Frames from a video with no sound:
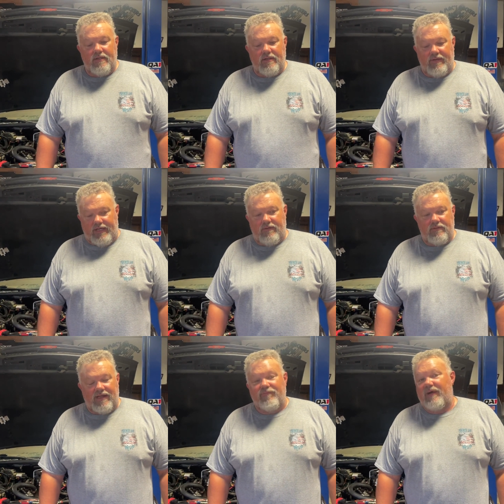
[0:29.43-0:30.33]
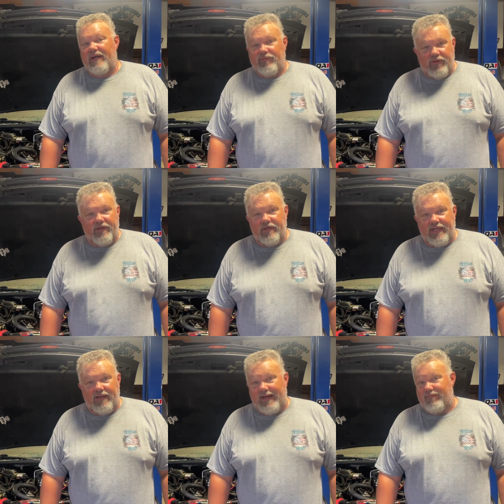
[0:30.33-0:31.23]
Well, I finally figured it
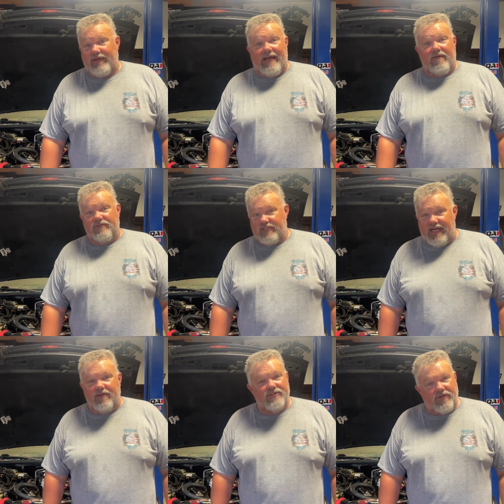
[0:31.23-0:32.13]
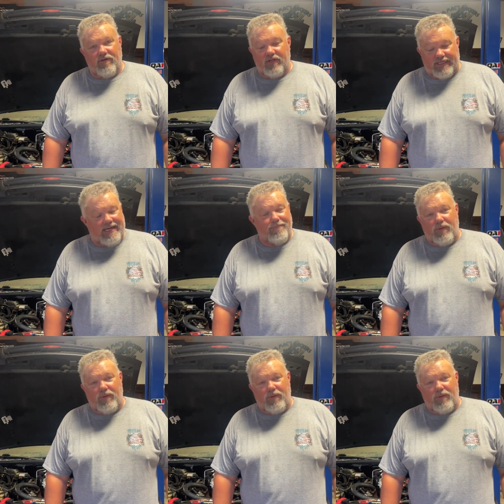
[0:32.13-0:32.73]
out after hours and hours sitting there looking at it,